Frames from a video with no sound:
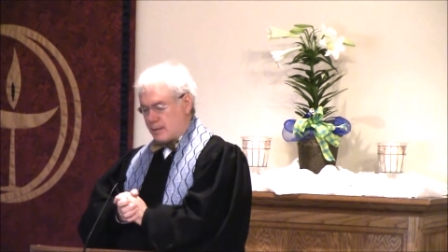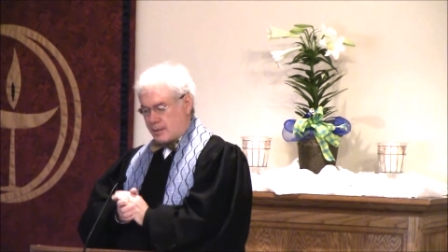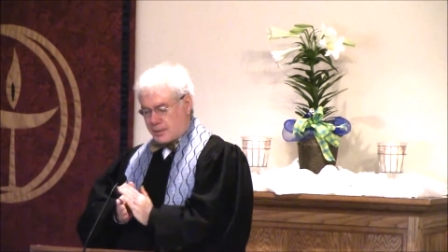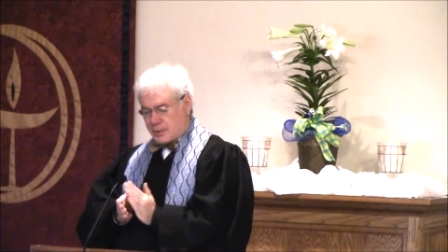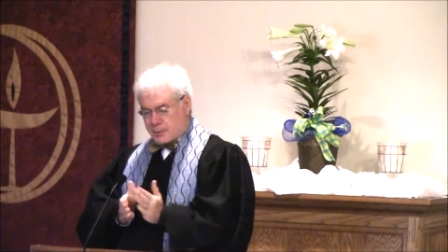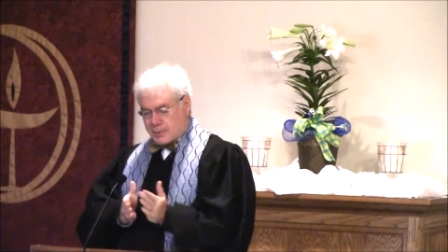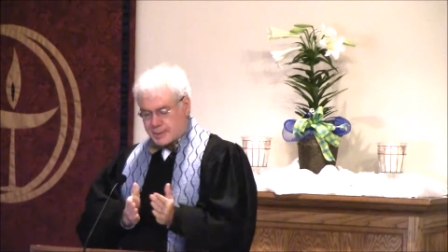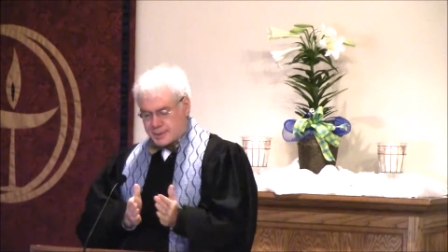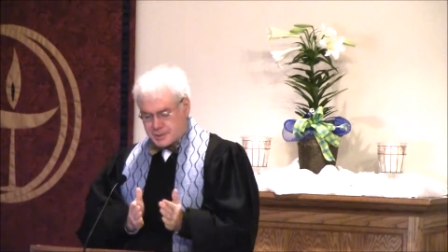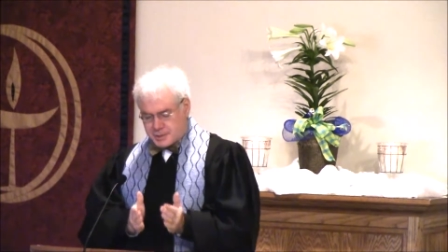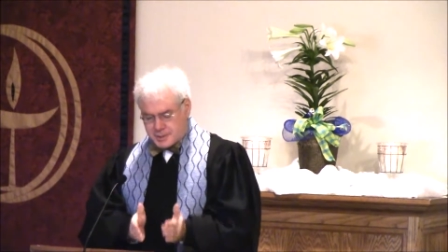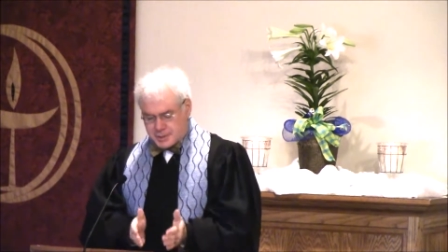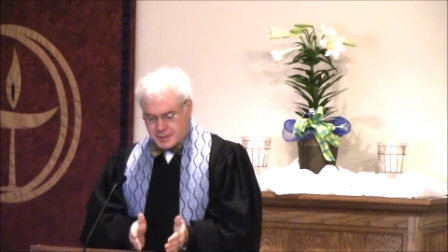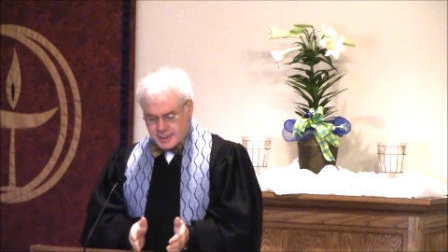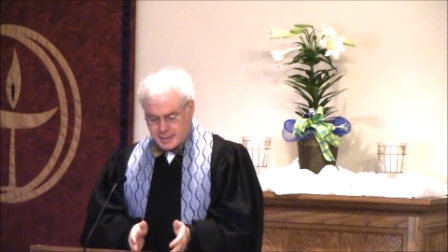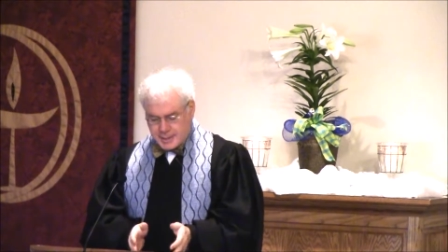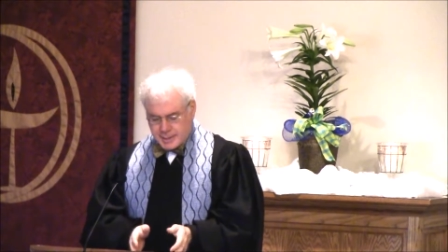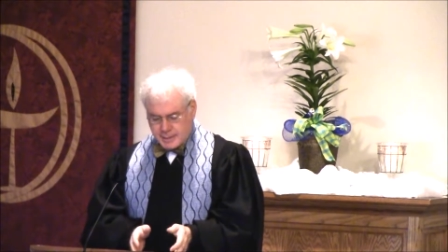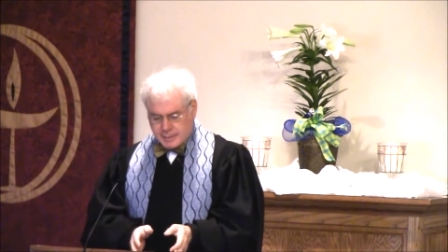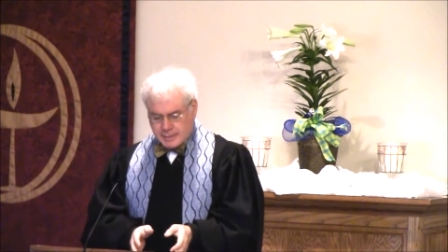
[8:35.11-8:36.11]
You can
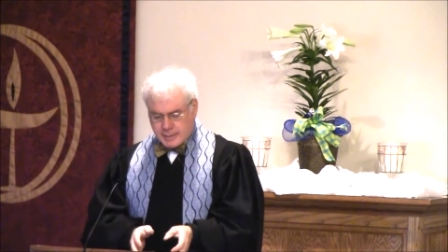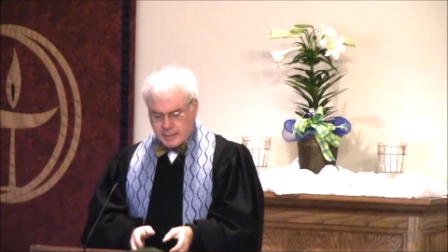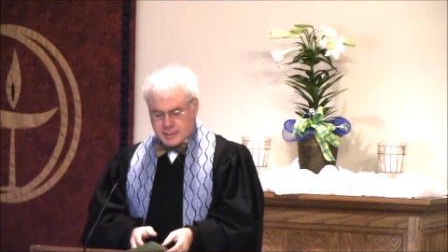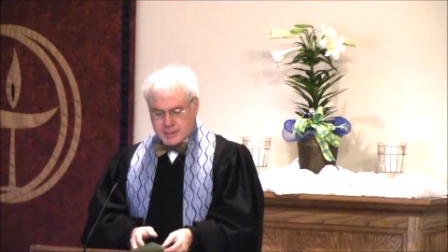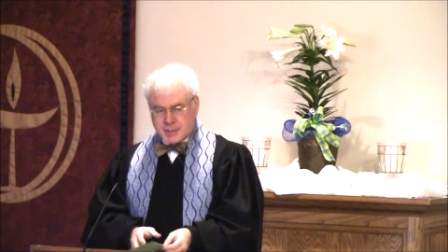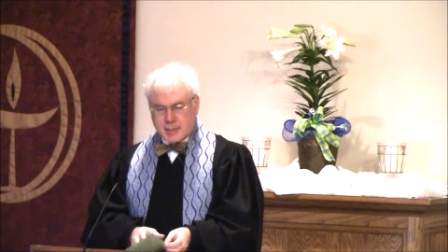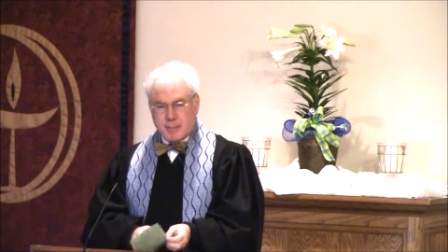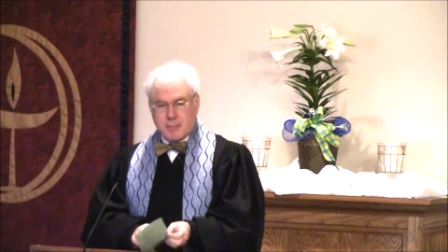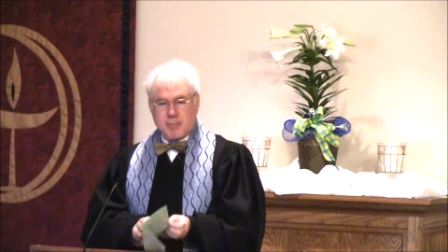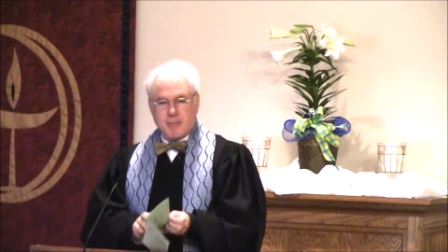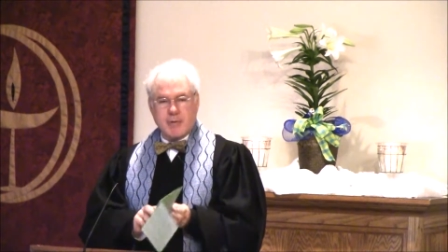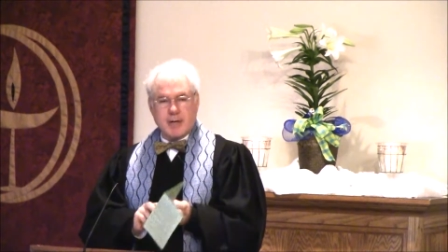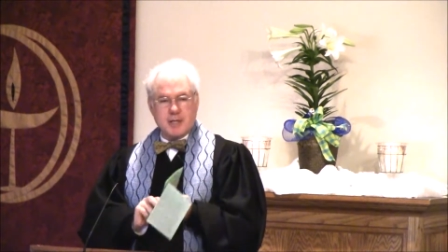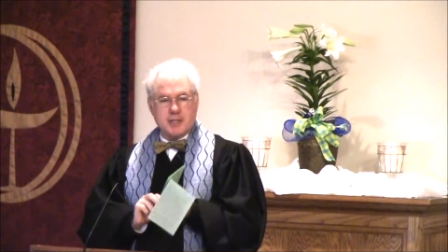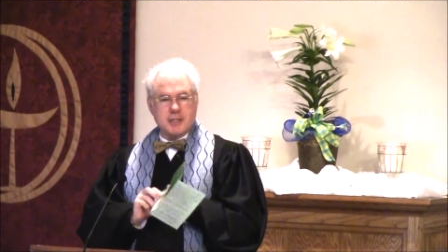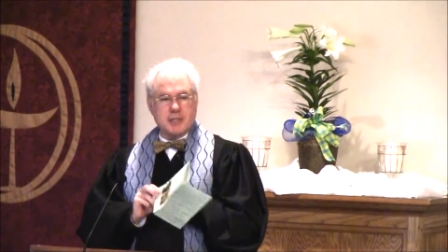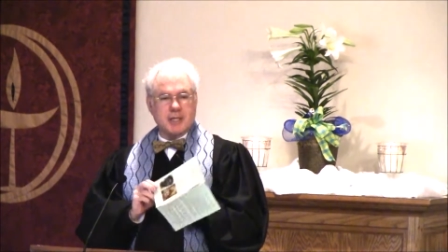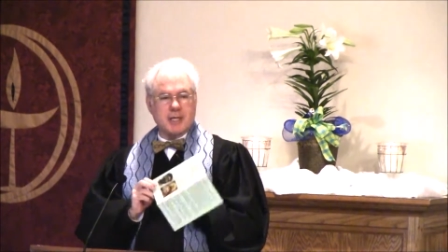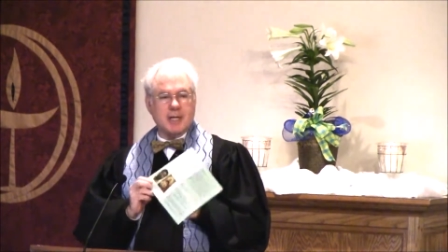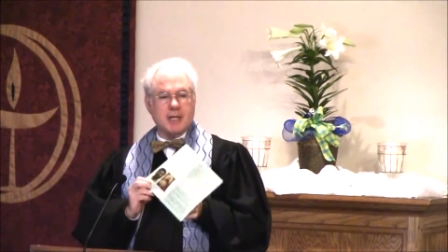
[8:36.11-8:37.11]
see a
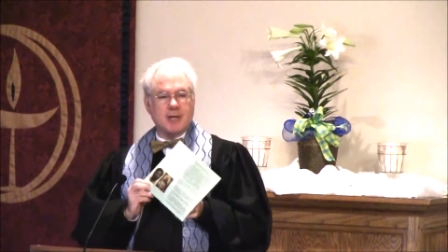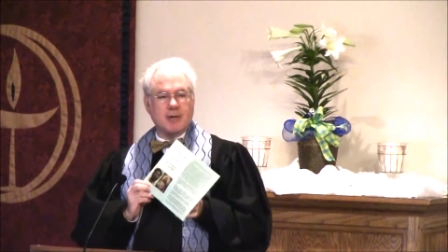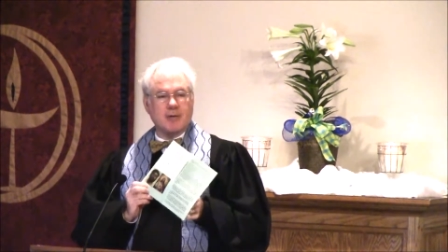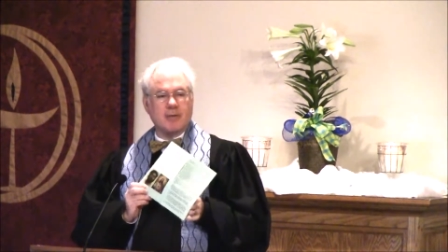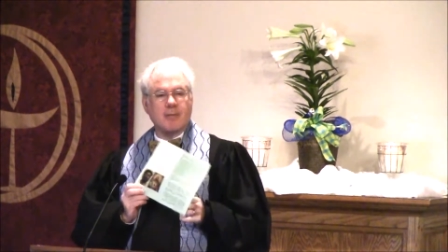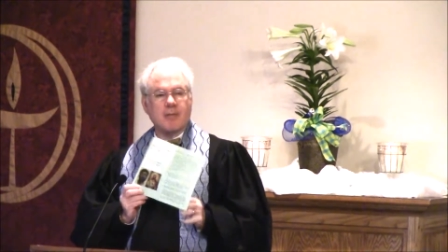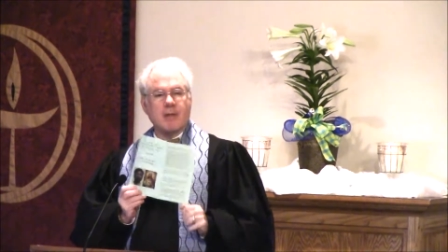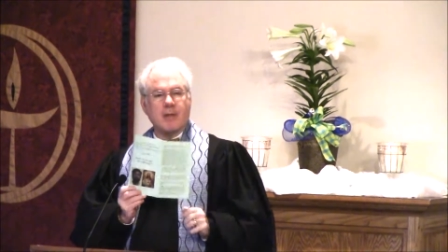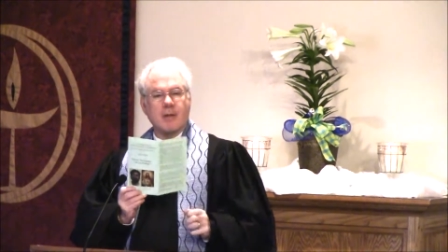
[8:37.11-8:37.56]
separation here